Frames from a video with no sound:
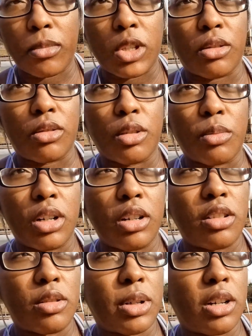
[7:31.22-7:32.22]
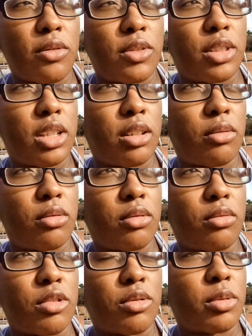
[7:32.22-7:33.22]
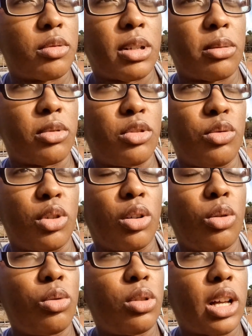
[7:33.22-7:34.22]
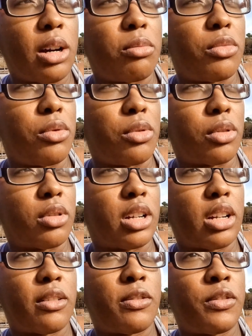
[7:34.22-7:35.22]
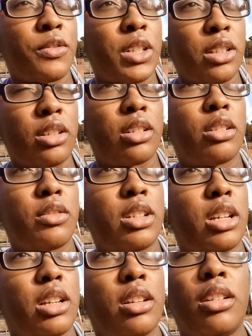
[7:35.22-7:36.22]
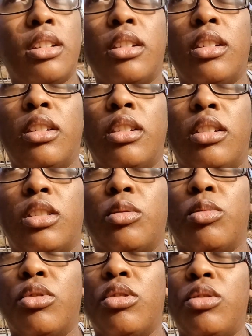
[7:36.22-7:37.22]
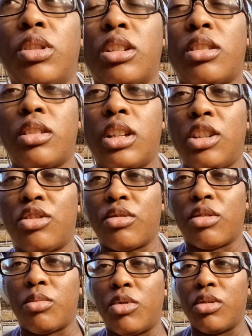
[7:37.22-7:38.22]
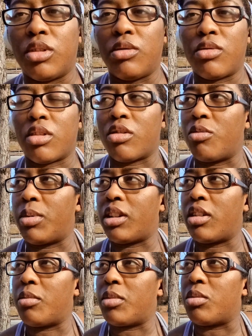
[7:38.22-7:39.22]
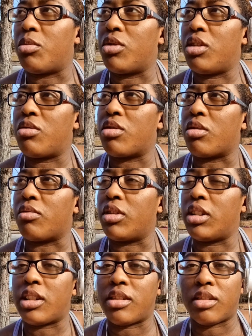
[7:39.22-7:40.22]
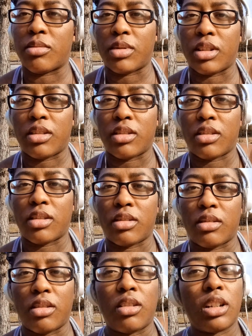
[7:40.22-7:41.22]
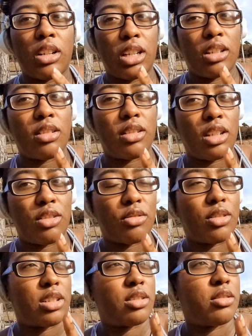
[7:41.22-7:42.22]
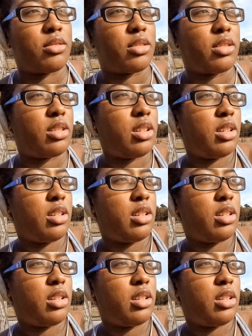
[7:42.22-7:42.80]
You know, your mind is a powerful thing. We're supposed to be able to do a whole lot more, and I feel it every day the more you get into nature, the more you start opening up and the more you start realizing some things y'all gotta get into nature. Like seriously,